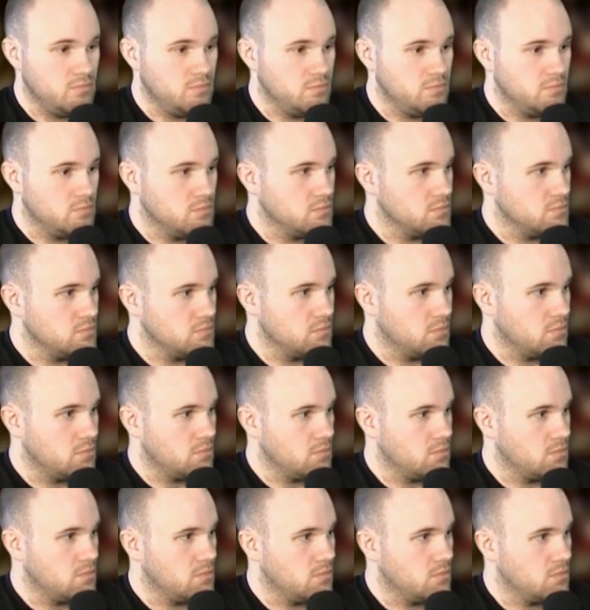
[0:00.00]

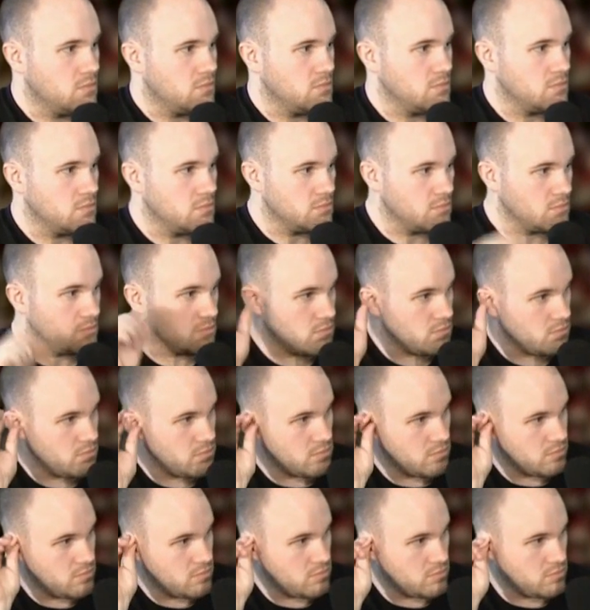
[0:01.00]

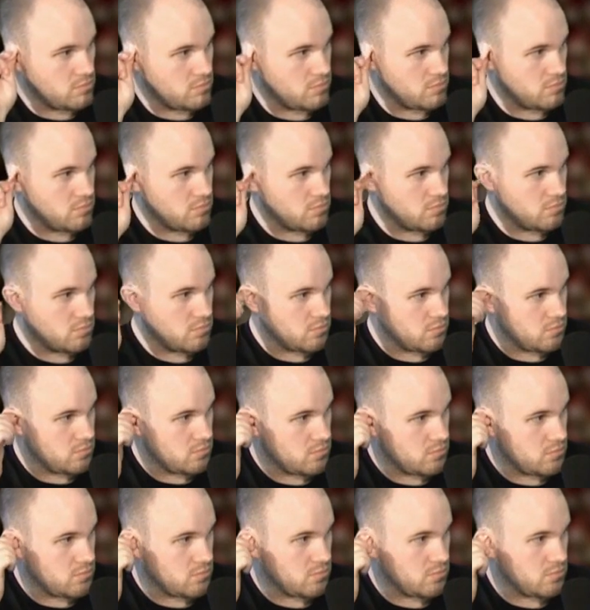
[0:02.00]

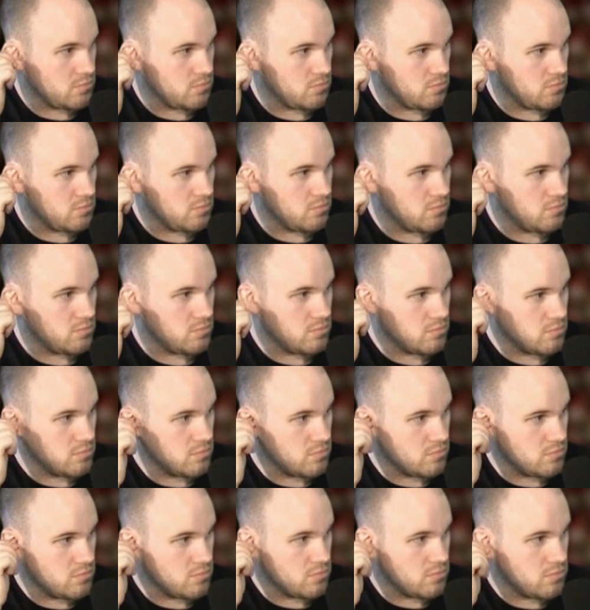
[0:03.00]

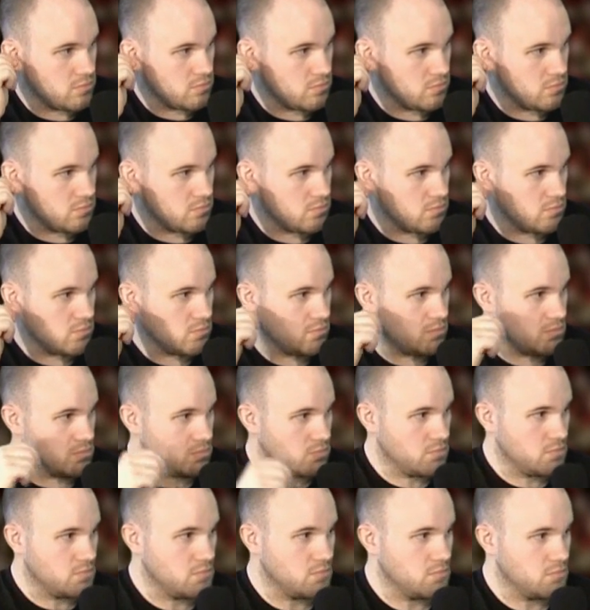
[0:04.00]

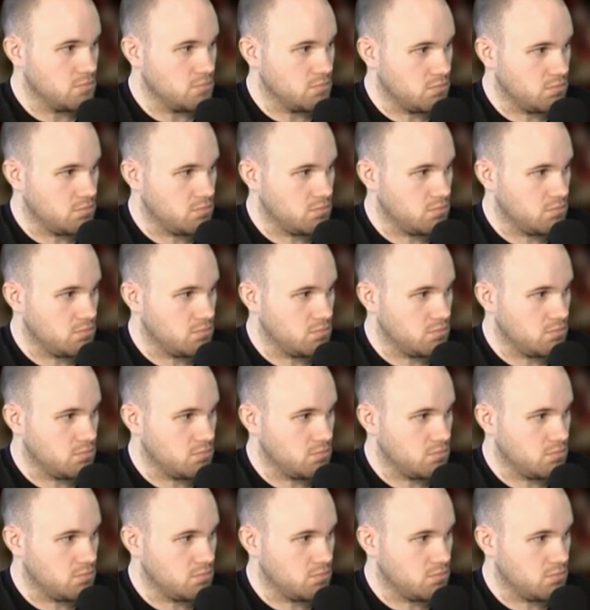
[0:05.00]
(silent)